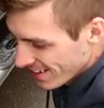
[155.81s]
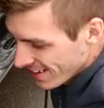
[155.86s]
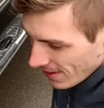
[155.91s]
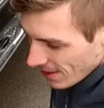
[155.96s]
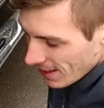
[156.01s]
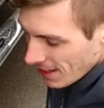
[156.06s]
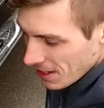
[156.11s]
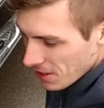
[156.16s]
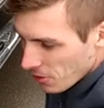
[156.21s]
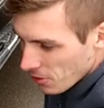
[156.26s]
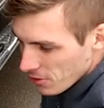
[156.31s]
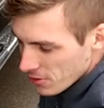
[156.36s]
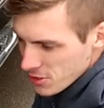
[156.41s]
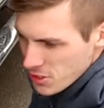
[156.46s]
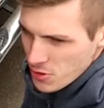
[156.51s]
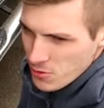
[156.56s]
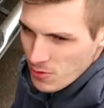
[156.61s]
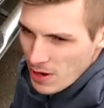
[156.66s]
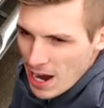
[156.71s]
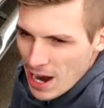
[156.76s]
Like I know there's
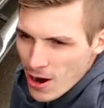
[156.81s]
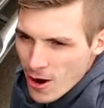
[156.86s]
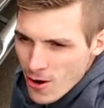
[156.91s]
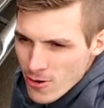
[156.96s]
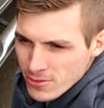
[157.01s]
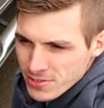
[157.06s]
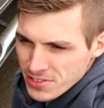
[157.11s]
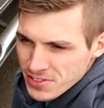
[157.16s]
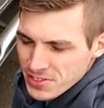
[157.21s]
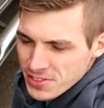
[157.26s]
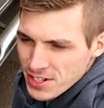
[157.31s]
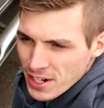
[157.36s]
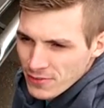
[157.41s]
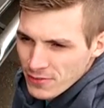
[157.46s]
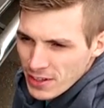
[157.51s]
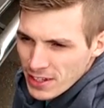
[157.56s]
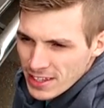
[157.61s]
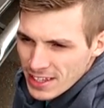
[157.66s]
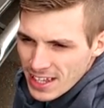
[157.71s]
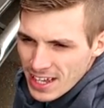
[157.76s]
a rouse and stuff
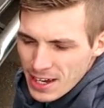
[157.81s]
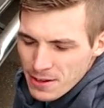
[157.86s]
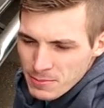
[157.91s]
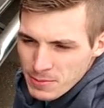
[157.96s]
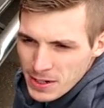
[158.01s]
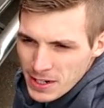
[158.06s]
like that,